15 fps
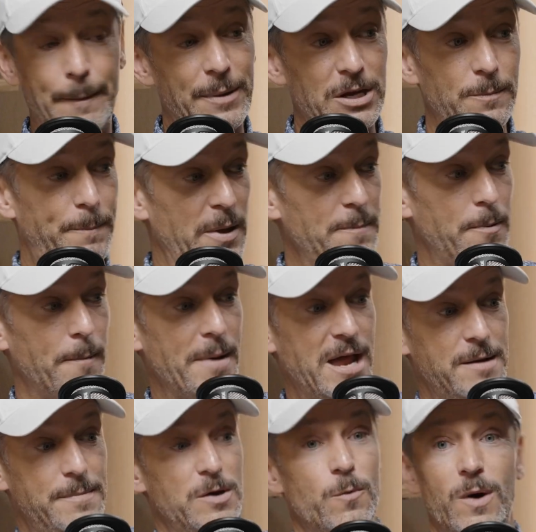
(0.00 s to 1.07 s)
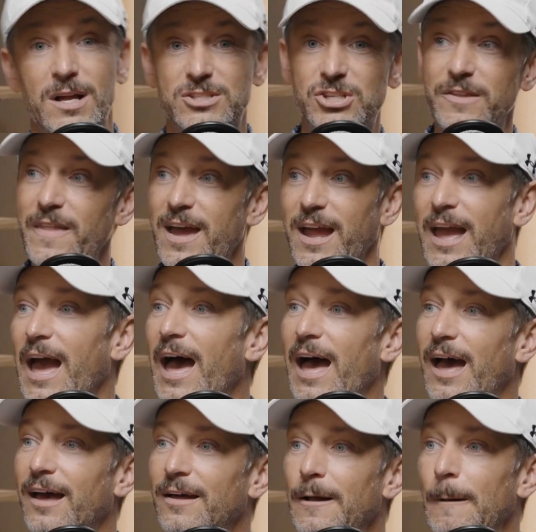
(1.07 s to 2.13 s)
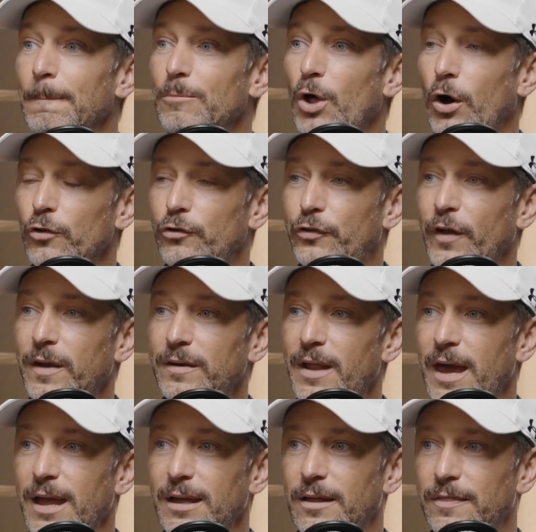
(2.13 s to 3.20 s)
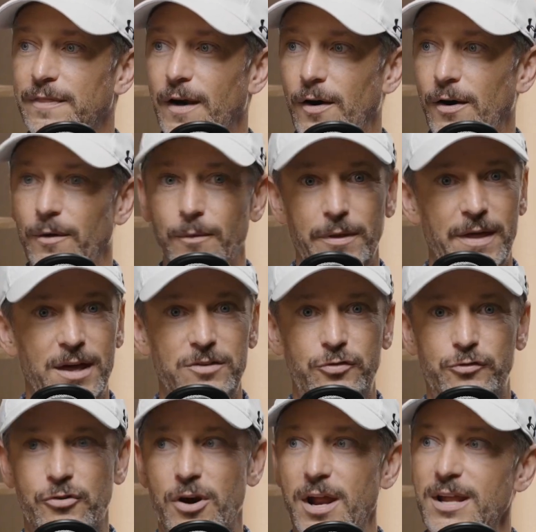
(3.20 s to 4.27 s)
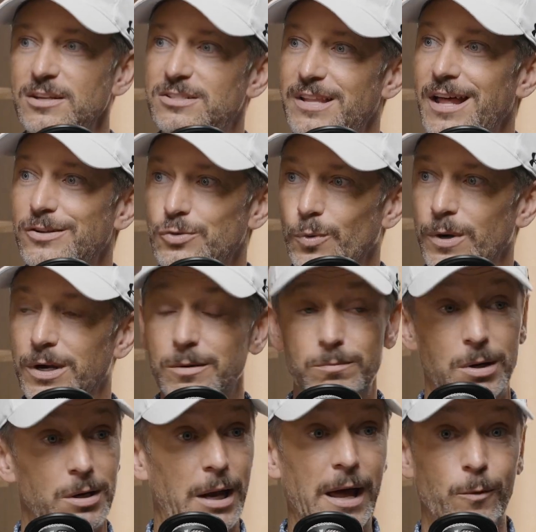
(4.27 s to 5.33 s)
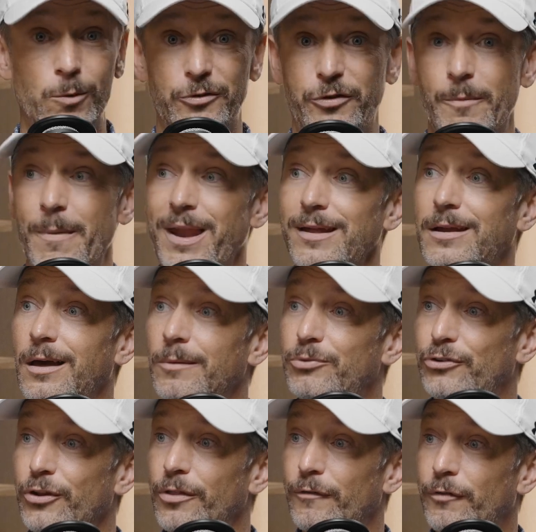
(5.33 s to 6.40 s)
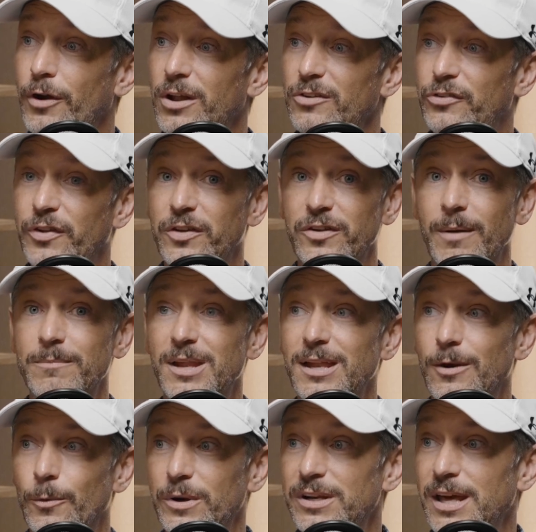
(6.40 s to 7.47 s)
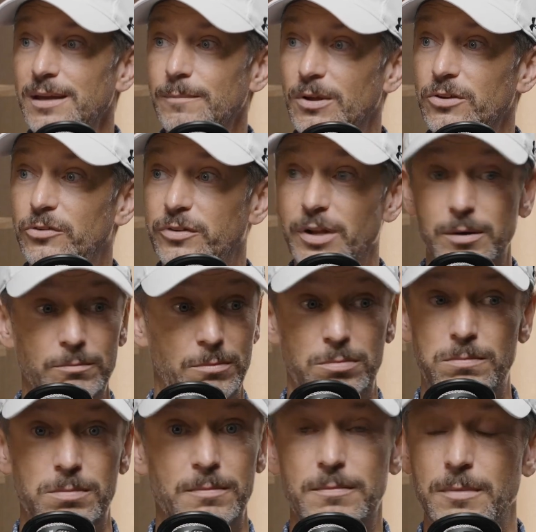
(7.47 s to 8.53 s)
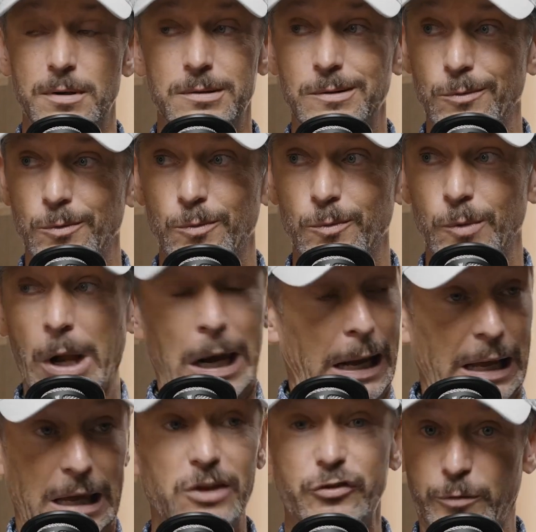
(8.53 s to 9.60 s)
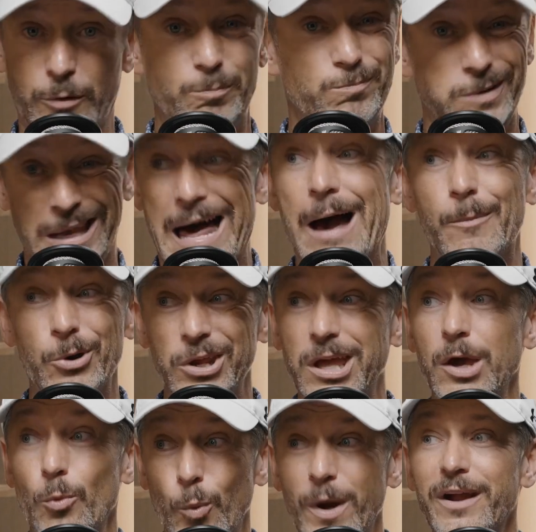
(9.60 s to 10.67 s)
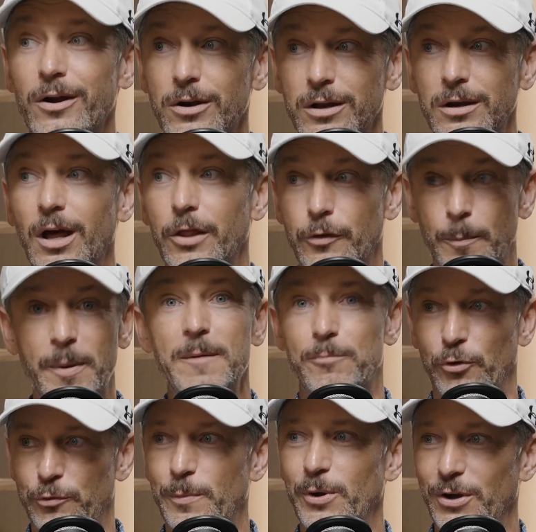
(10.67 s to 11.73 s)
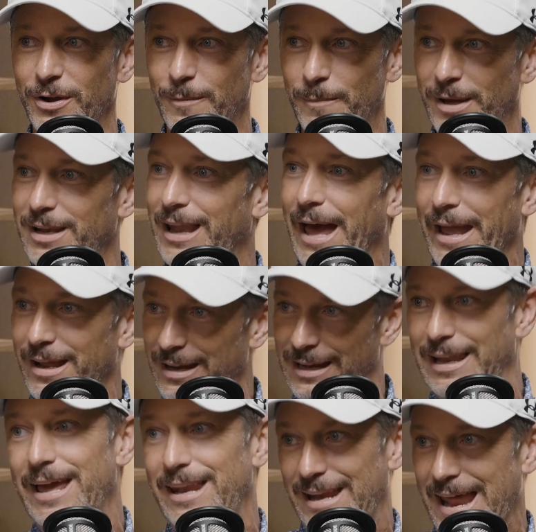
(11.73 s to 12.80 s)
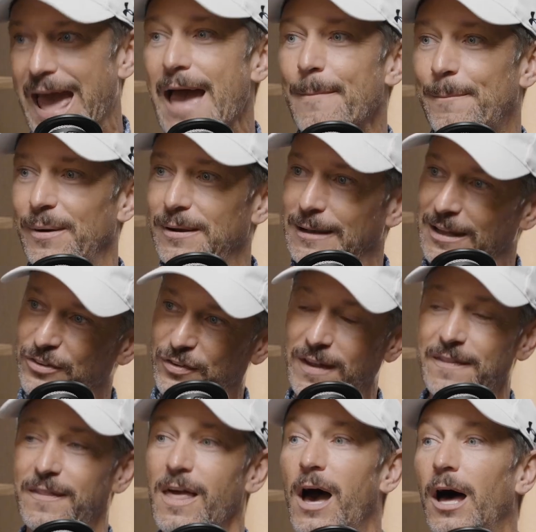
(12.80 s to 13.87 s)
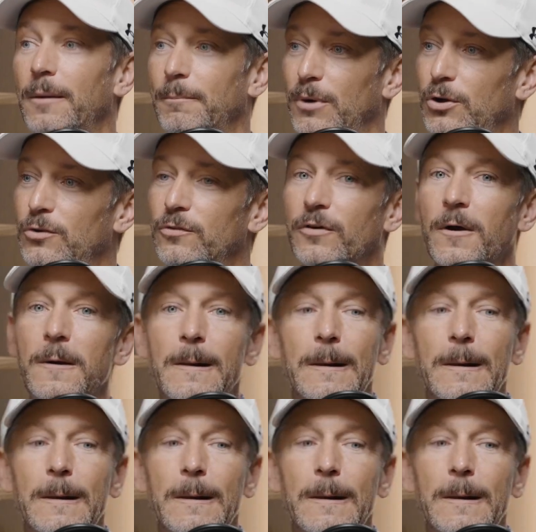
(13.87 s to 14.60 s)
I mean, people might have been watching that guy on Sunday and thought, well, that's strange. That's weird. But when somebody comes to the front and says, I'm dealing with demons, then, it's liable to get weird in other people's book. But let it happen. Let's let God move.